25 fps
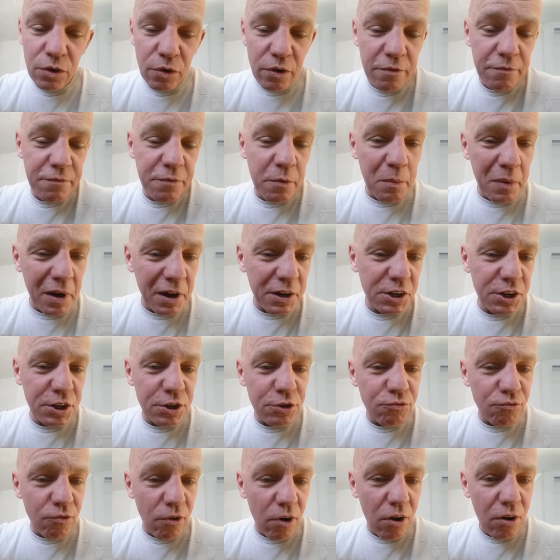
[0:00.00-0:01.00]
Your information
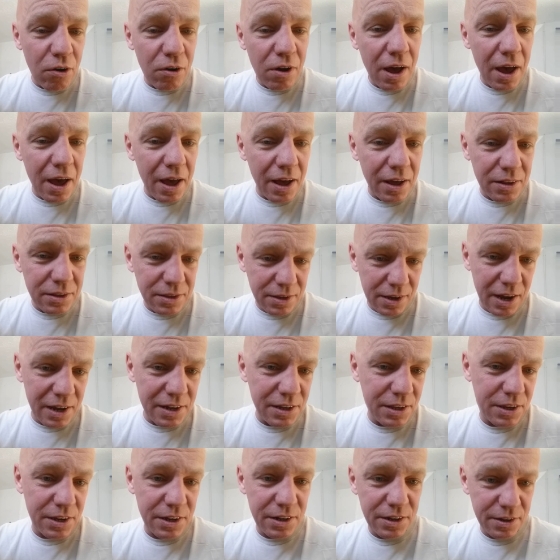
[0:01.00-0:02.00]
is wrong,
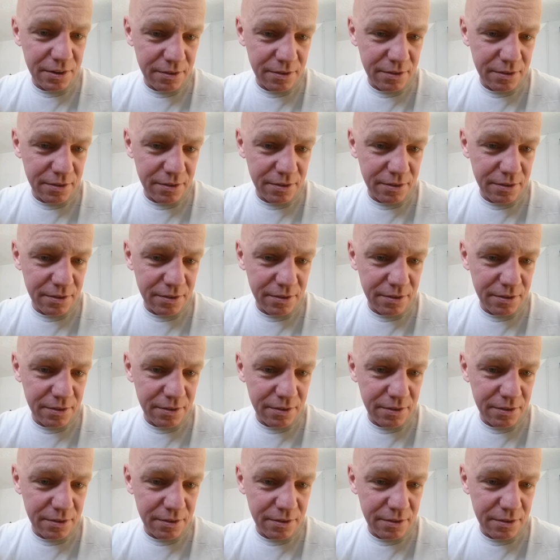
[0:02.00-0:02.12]
outdated.